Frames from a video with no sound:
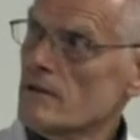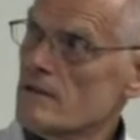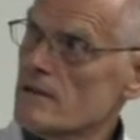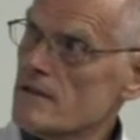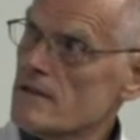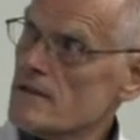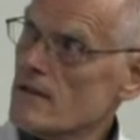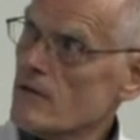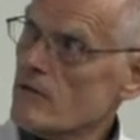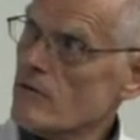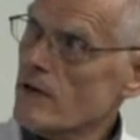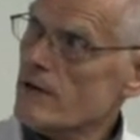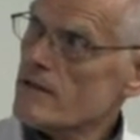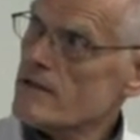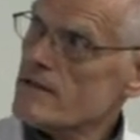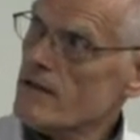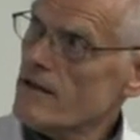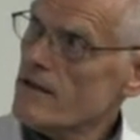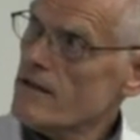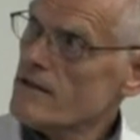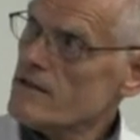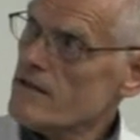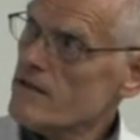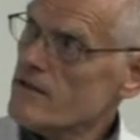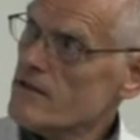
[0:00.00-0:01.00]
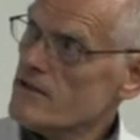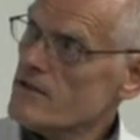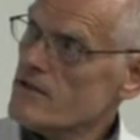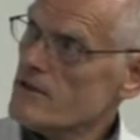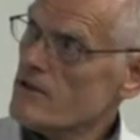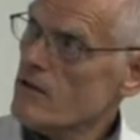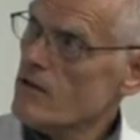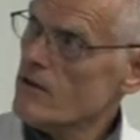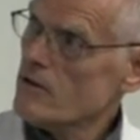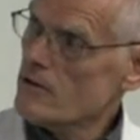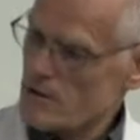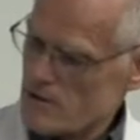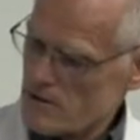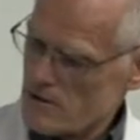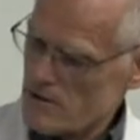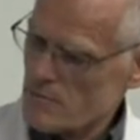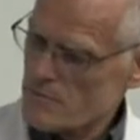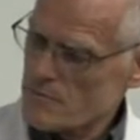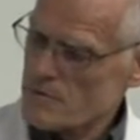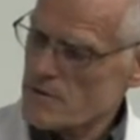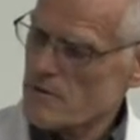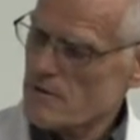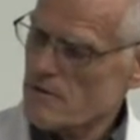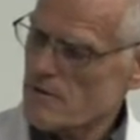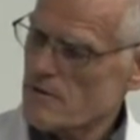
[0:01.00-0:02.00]
These are red cells and you see all these,
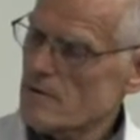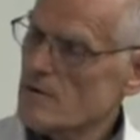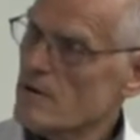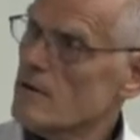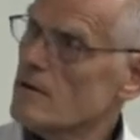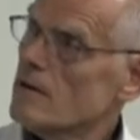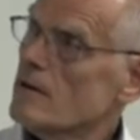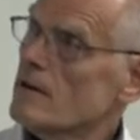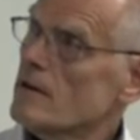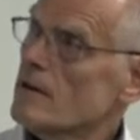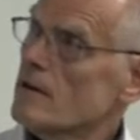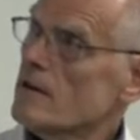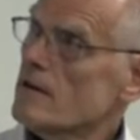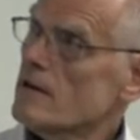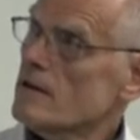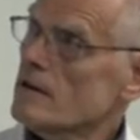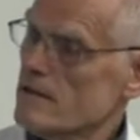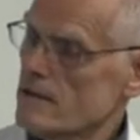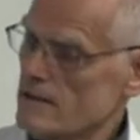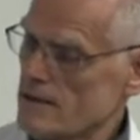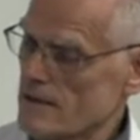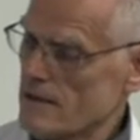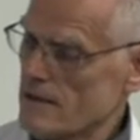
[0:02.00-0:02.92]
oops, these